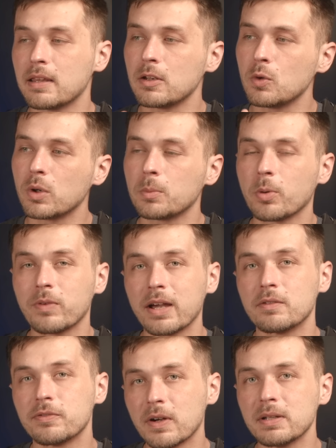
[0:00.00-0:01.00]
then you want to
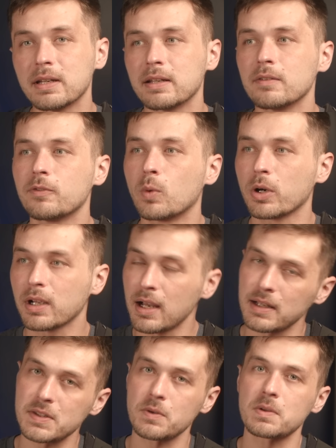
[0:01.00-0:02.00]
provide funding for
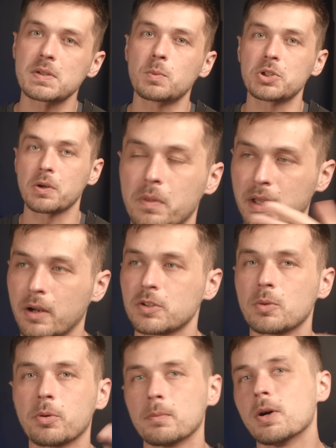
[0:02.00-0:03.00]
concerts which are there
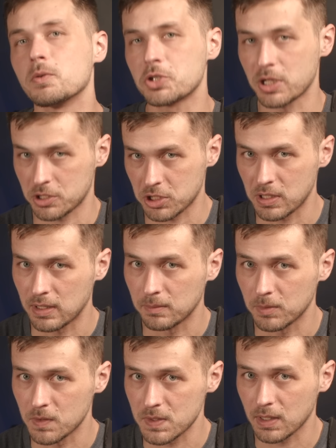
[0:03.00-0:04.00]
to promote Chechnyan
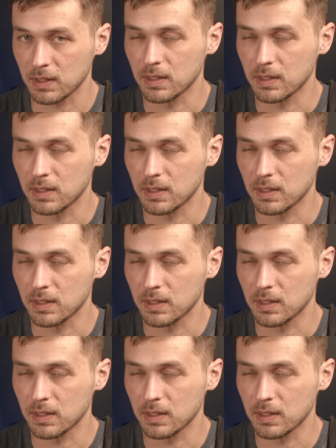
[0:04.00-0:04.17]
music.